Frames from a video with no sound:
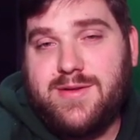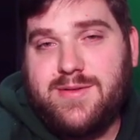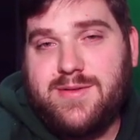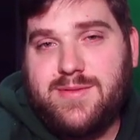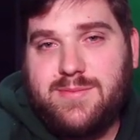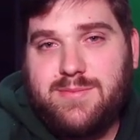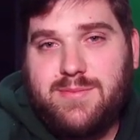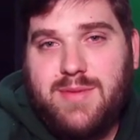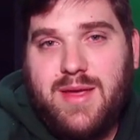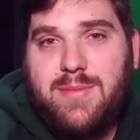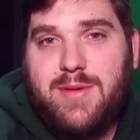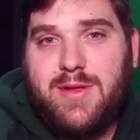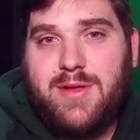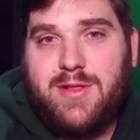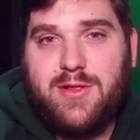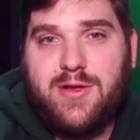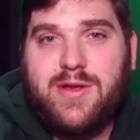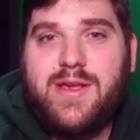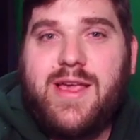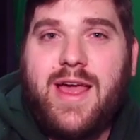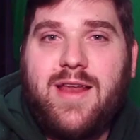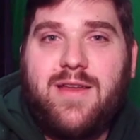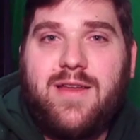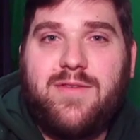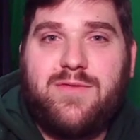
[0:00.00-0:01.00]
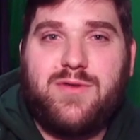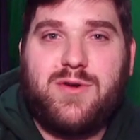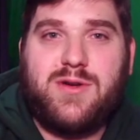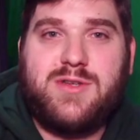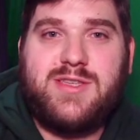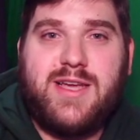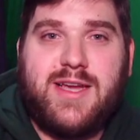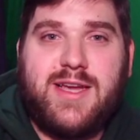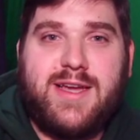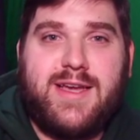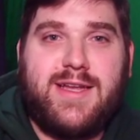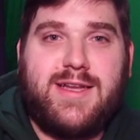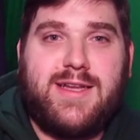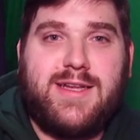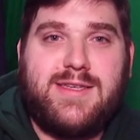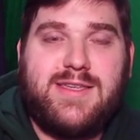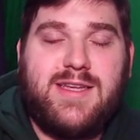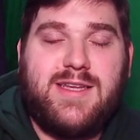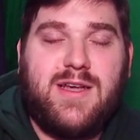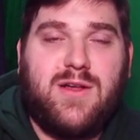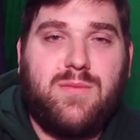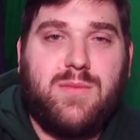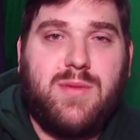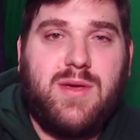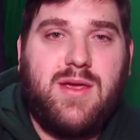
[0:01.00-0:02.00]
Maybe look at it for a second and
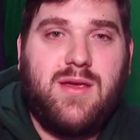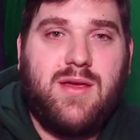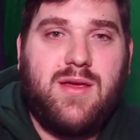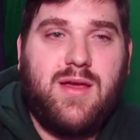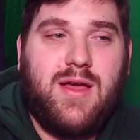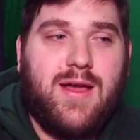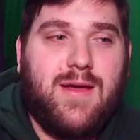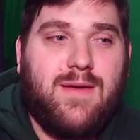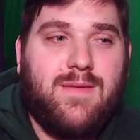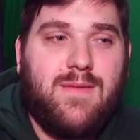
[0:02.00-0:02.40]
tell me,